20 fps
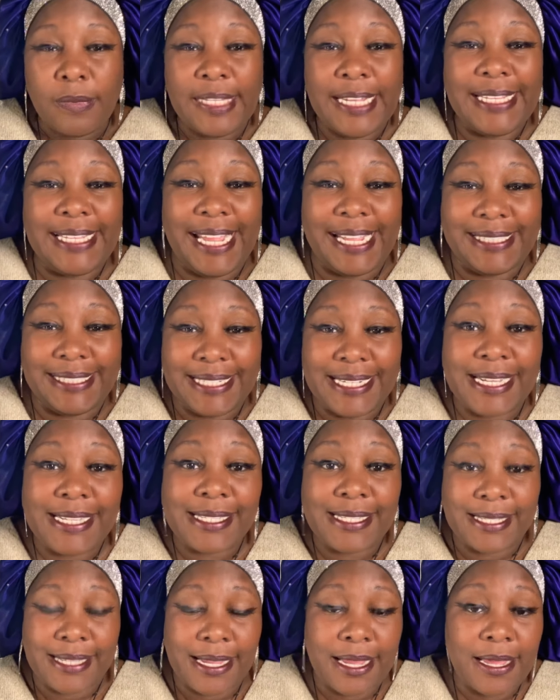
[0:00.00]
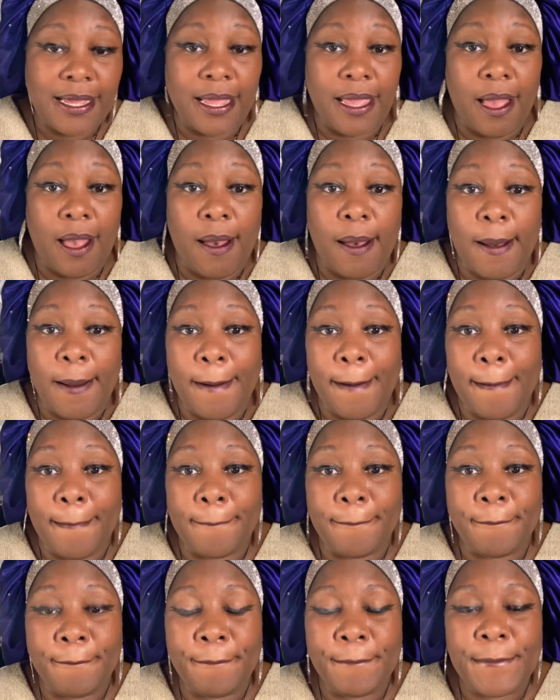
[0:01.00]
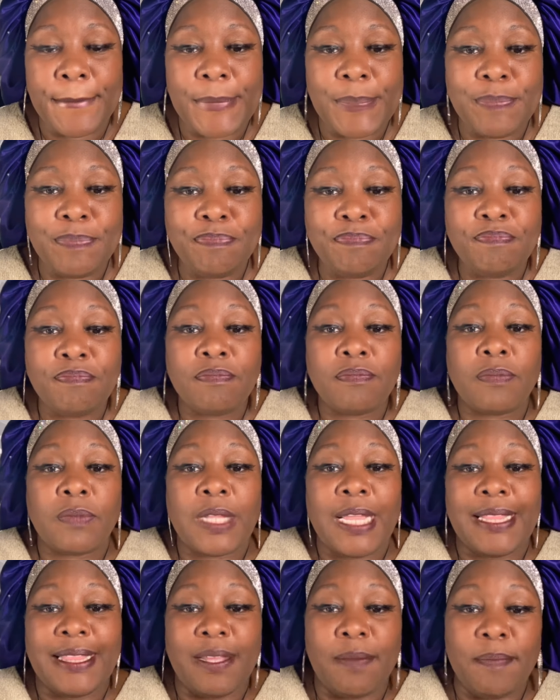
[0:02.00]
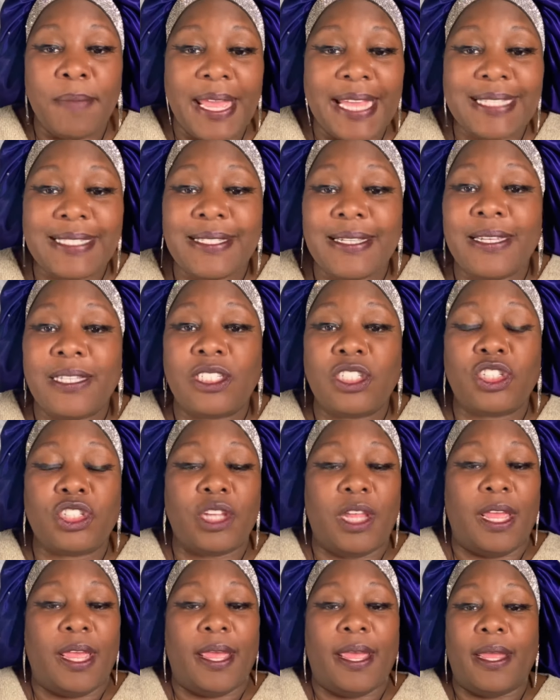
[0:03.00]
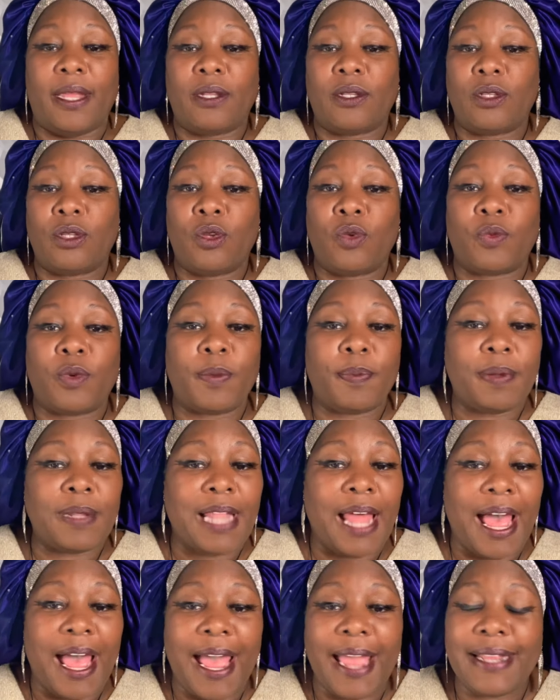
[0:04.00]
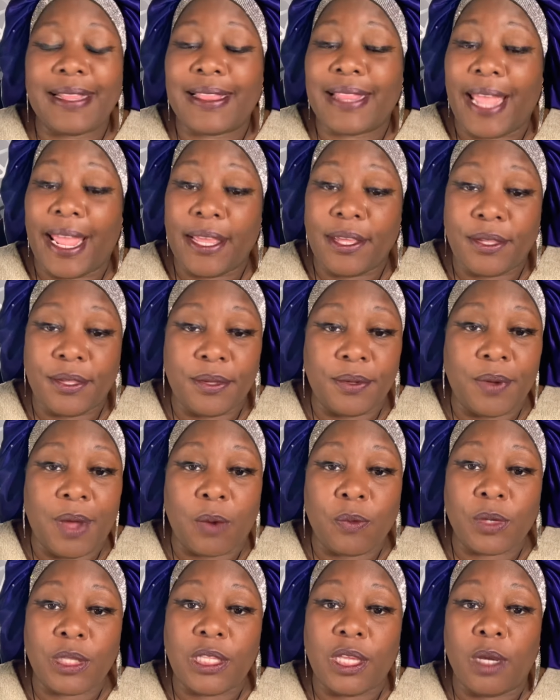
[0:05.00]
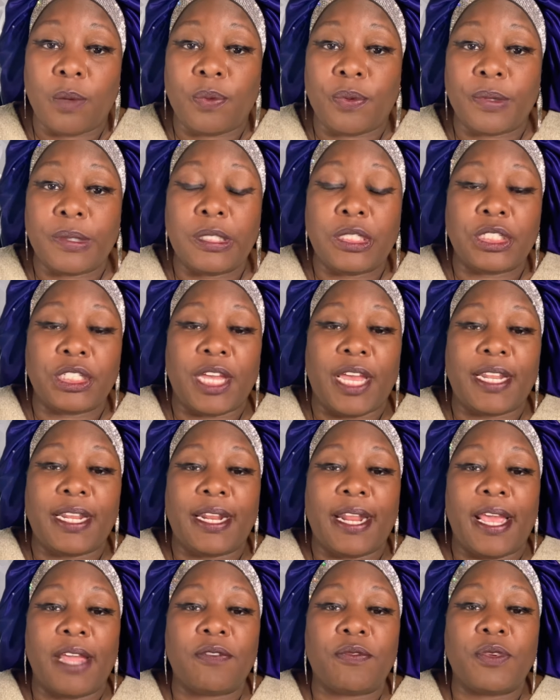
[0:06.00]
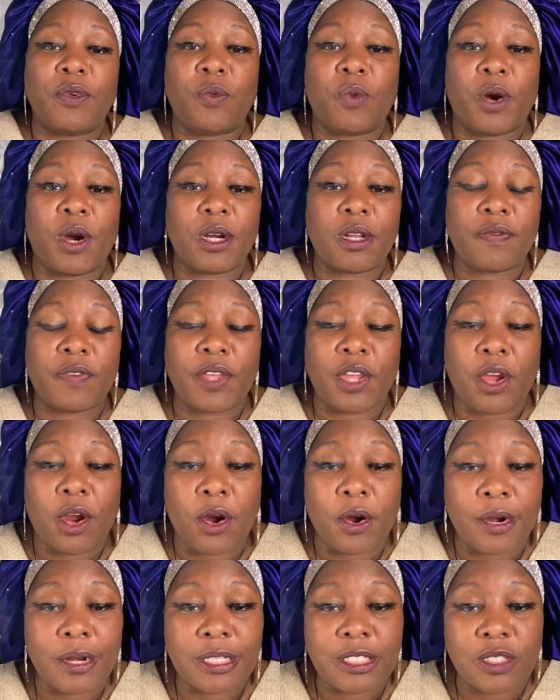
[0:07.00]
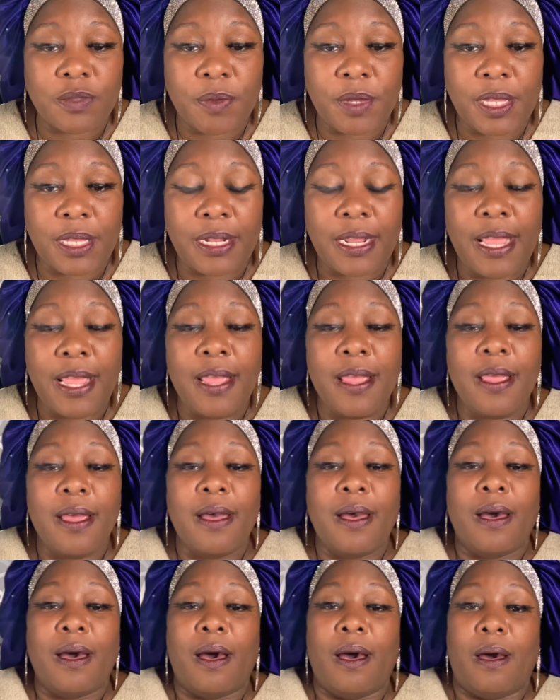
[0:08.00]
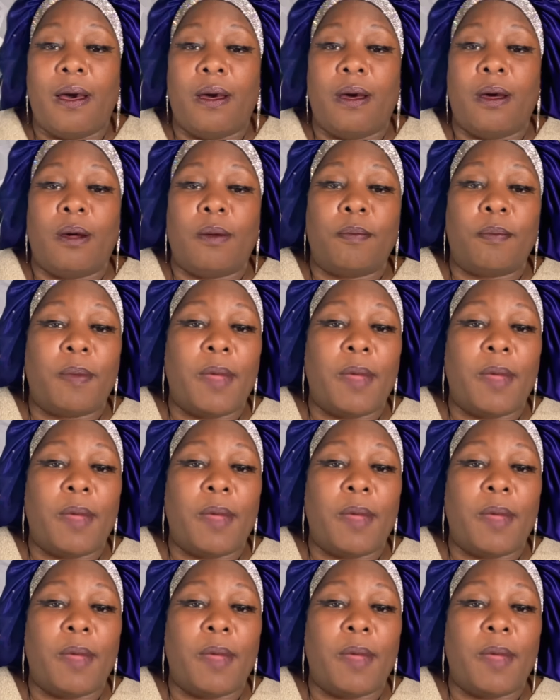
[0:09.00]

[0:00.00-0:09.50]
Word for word: that did see um the message and you replied. Thank you. I really appreciate it. Every word of encouragement, um,